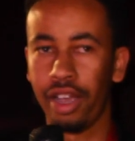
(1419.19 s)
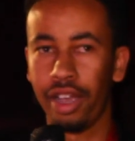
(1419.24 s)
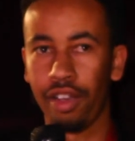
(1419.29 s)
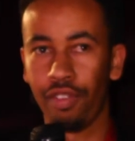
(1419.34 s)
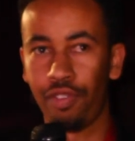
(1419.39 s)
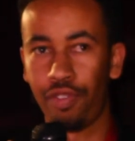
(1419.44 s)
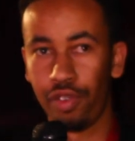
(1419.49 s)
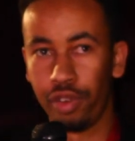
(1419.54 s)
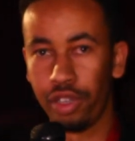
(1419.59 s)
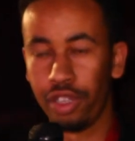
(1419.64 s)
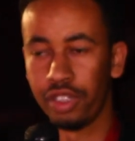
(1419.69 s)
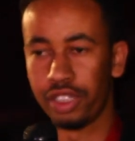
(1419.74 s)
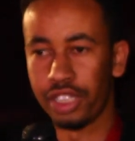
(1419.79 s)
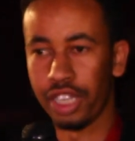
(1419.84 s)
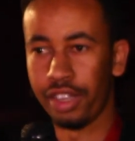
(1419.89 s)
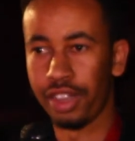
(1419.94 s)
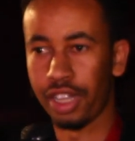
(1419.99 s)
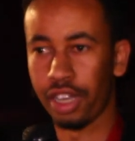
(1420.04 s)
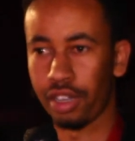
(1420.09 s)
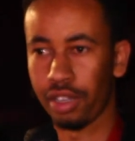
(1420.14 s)
for you
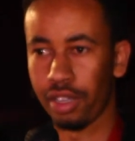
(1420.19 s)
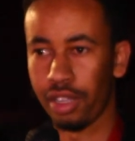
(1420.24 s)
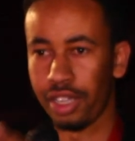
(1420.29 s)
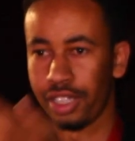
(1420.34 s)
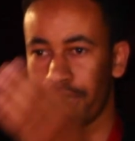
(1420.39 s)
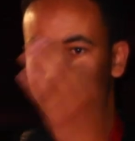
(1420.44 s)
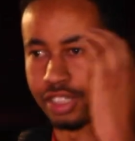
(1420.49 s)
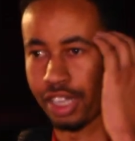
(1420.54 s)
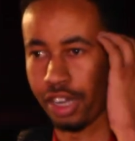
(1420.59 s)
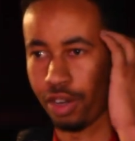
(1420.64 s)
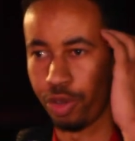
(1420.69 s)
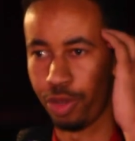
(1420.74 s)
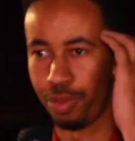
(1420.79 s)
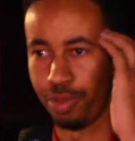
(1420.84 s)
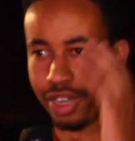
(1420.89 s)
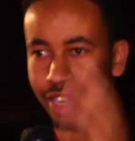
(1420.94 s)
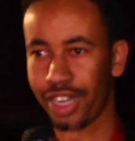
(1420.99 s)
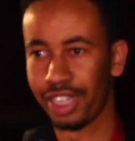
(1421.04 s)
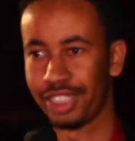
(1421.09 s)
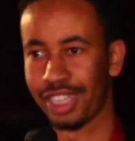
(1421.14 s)
saying that, it stuck with me,
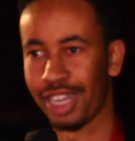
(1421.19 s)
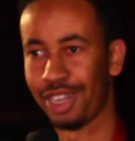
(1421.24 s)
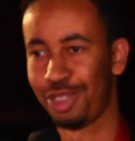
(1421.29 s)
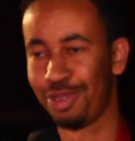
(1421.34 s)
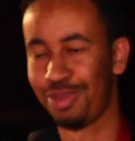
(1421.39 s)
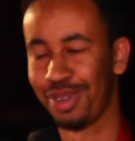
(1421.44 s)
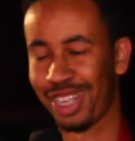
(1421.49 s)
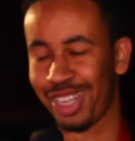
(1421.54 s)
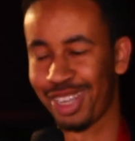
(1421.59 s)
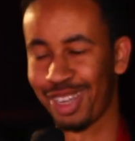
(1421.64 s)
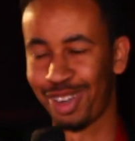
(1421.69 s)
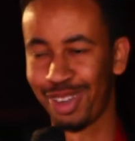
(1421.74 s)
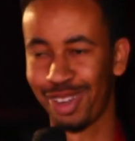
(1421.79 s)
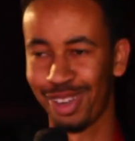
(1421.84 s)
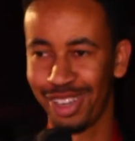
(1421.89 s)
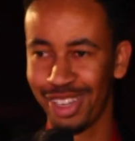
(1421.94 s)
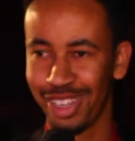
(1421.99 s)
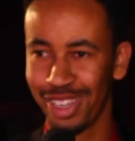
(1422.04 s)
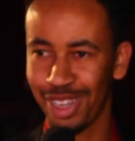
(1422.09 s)
and I just had to make a